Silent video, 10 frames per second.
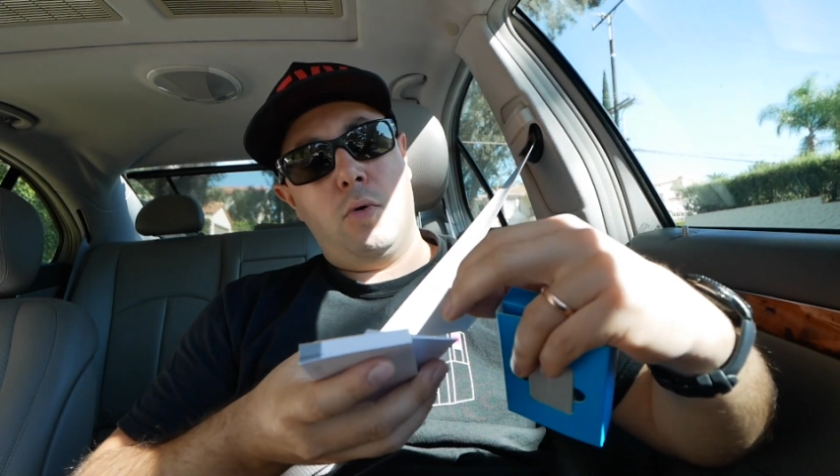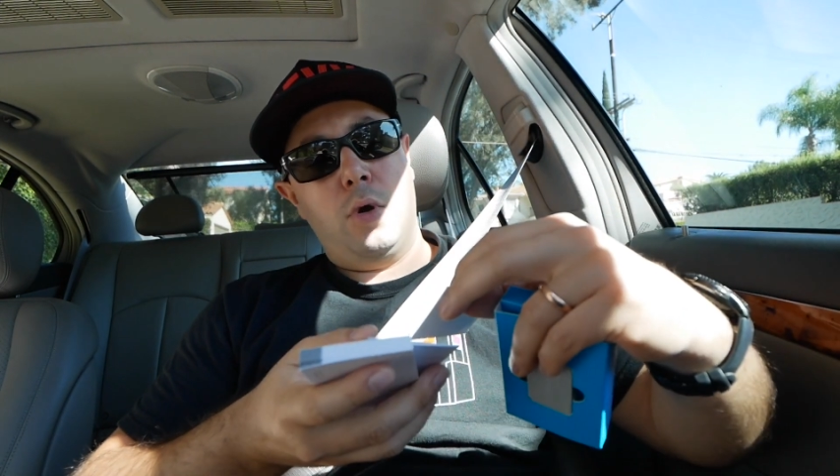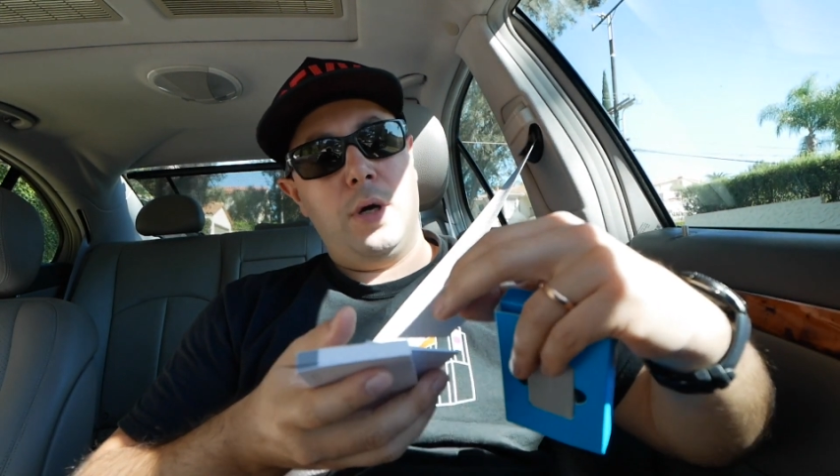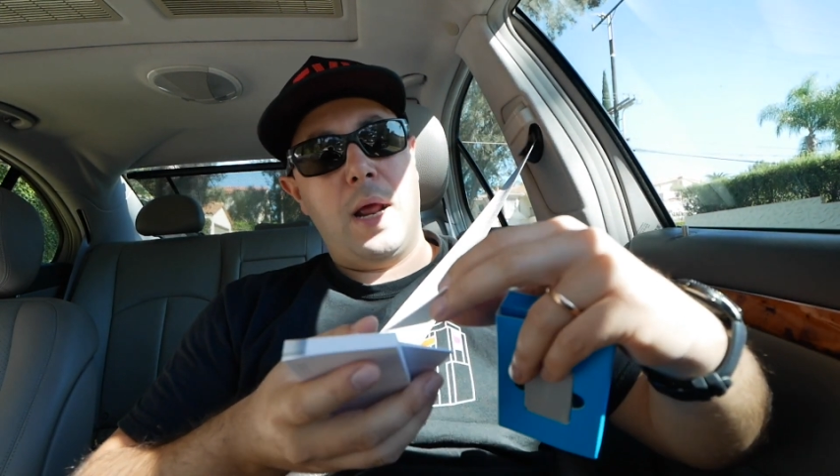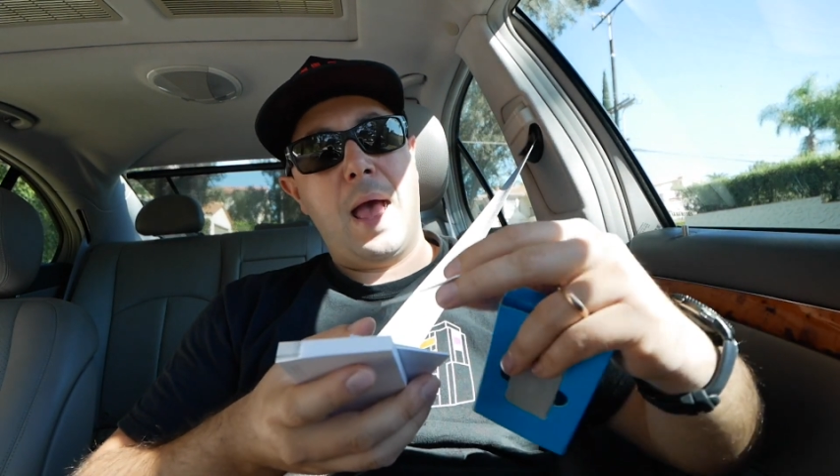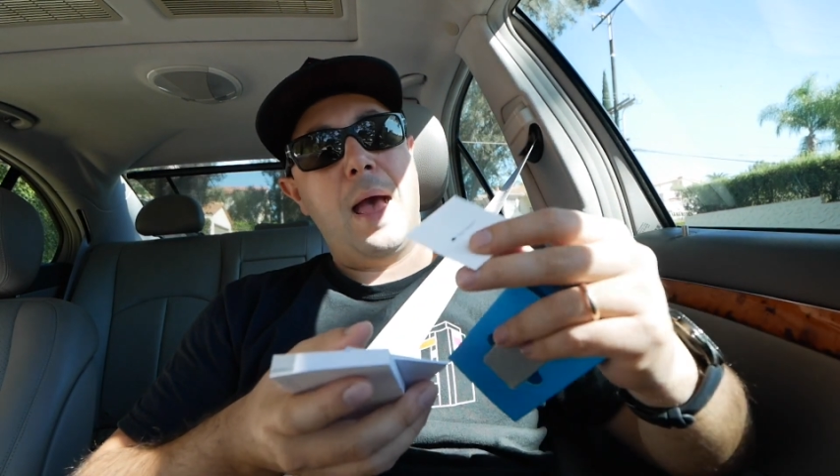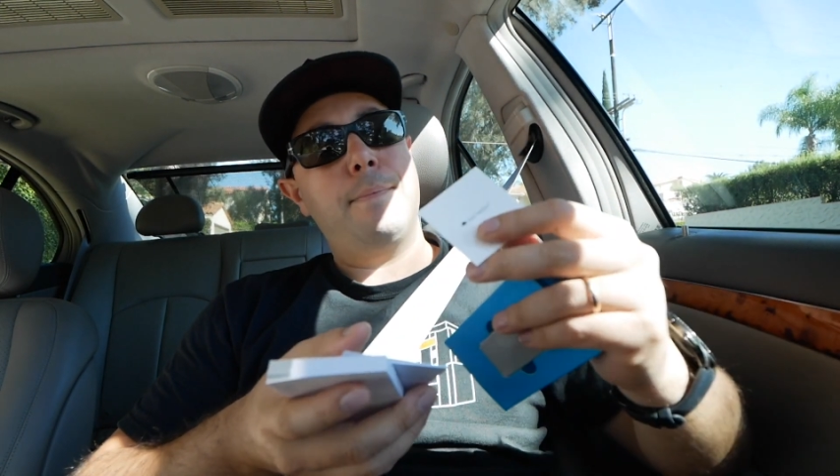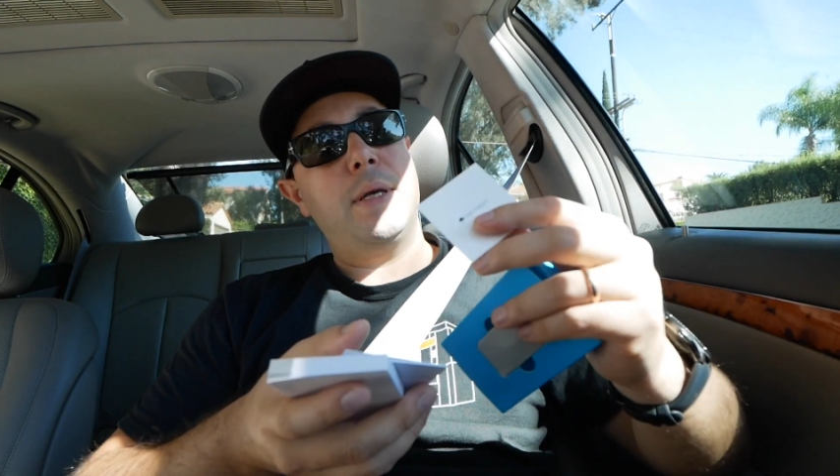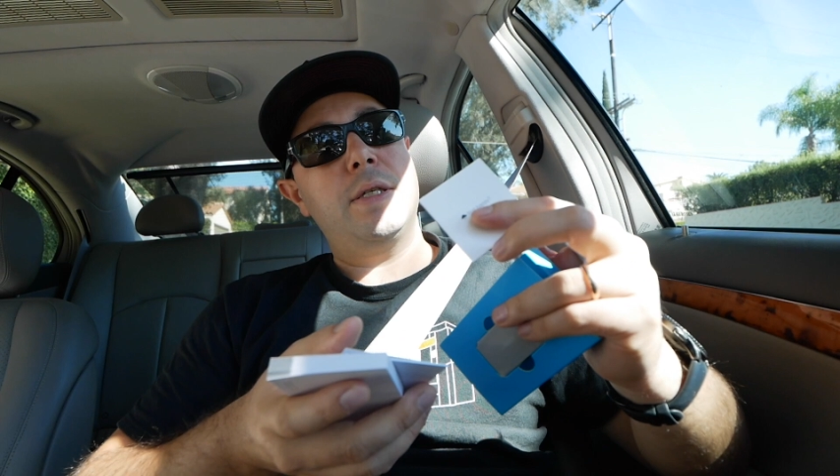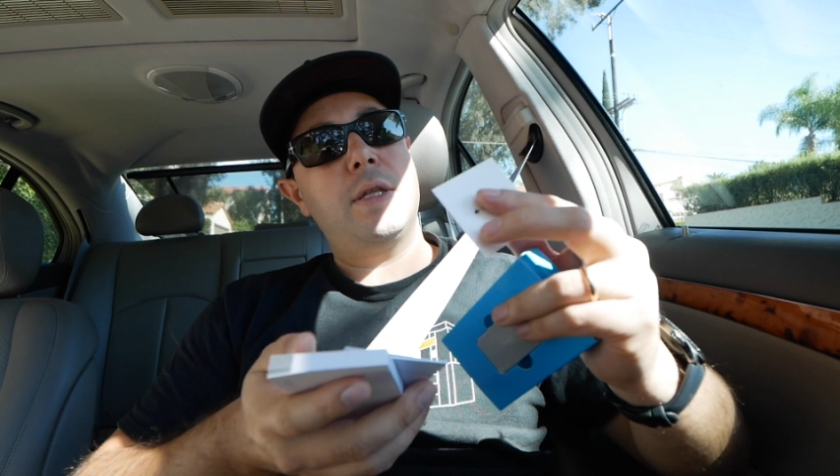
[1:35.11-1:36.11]
or
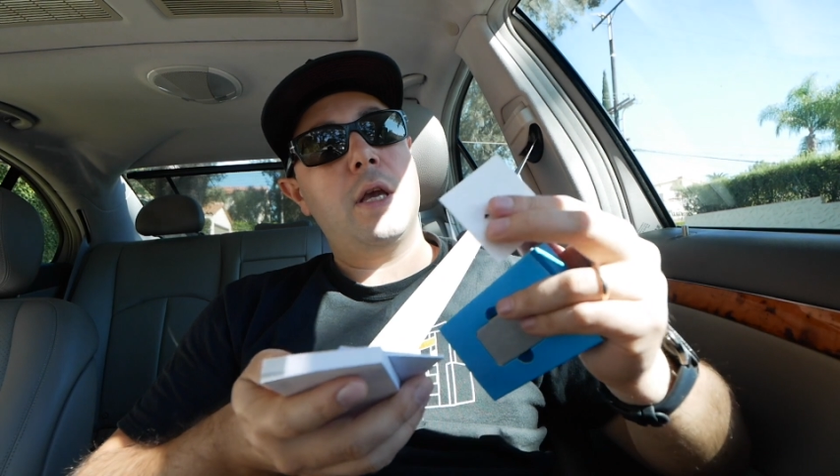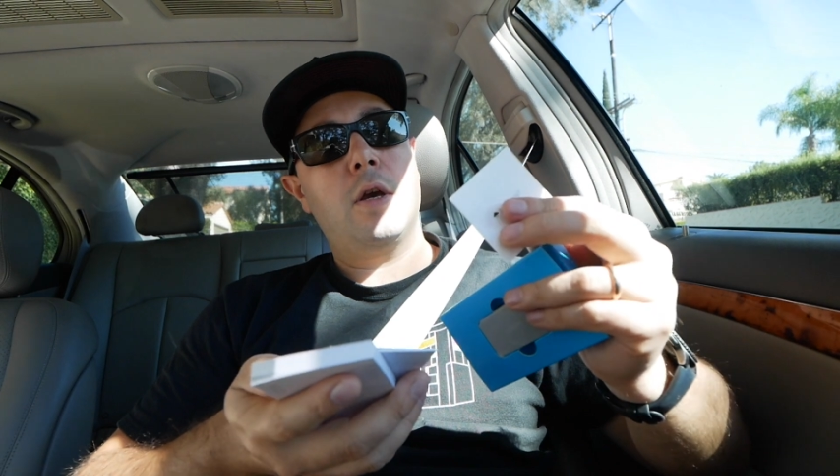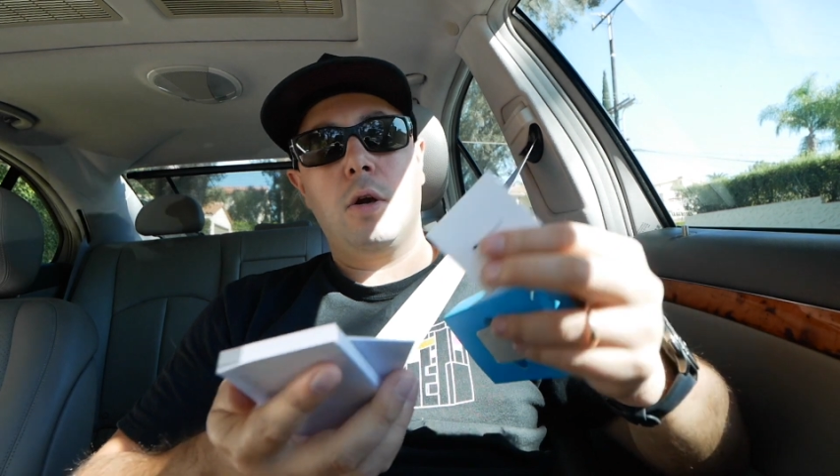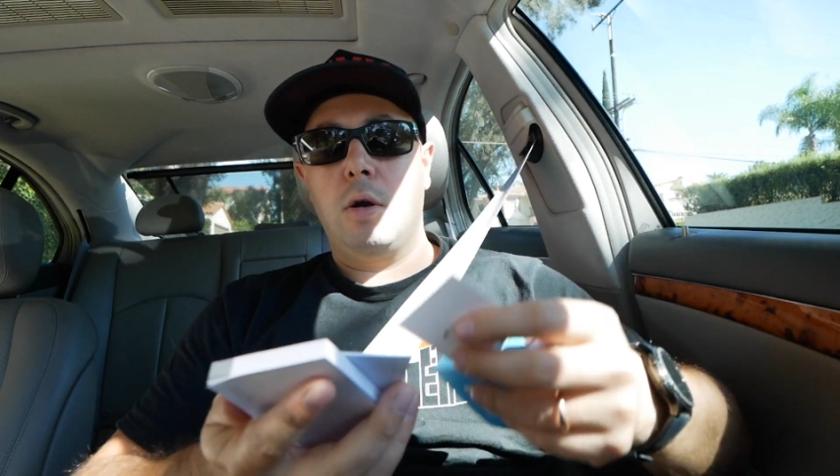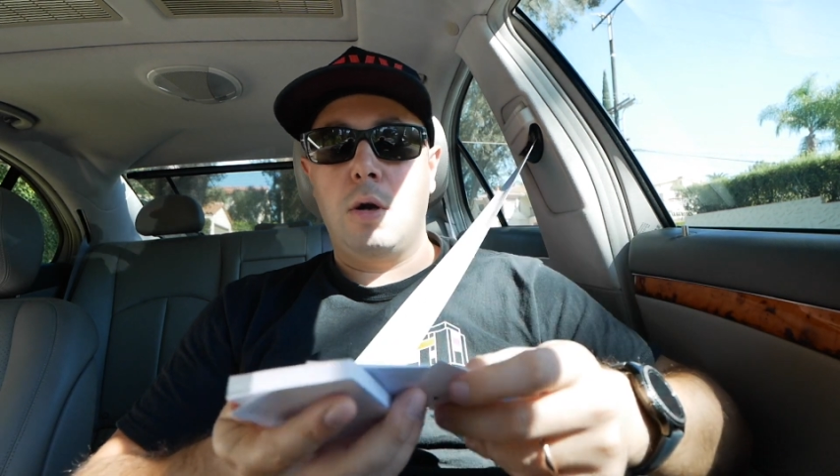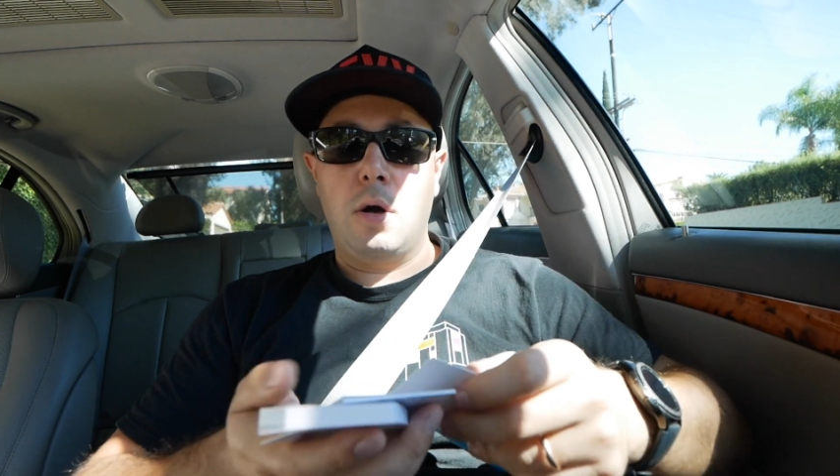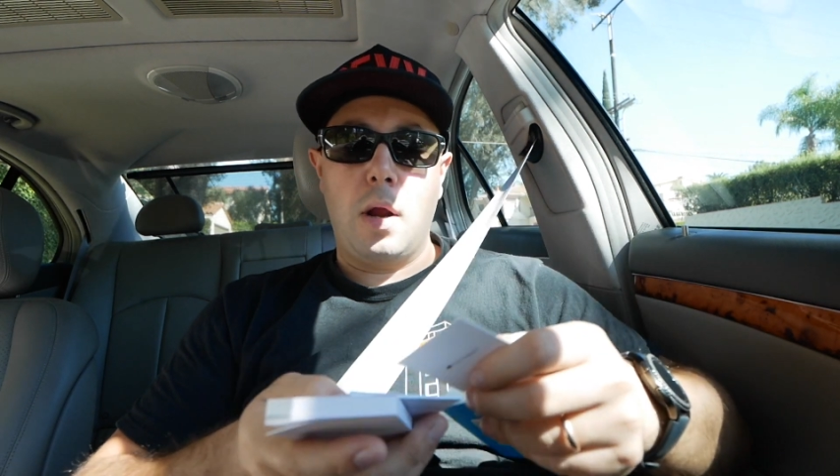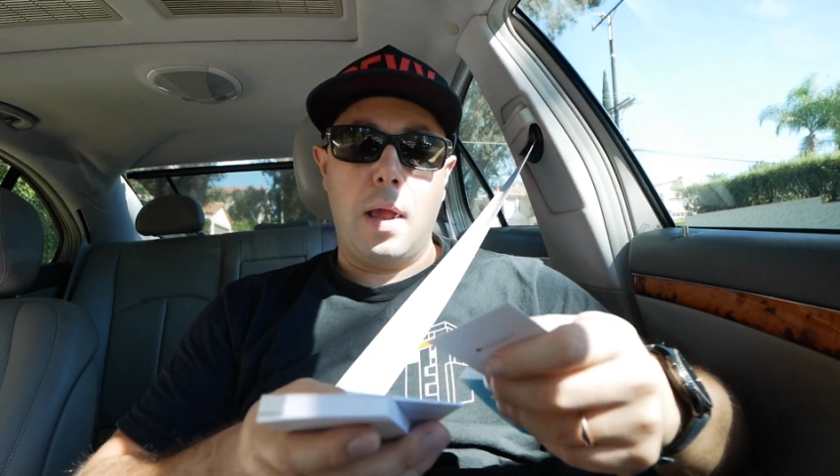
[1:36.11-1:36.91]
unhappy sticker,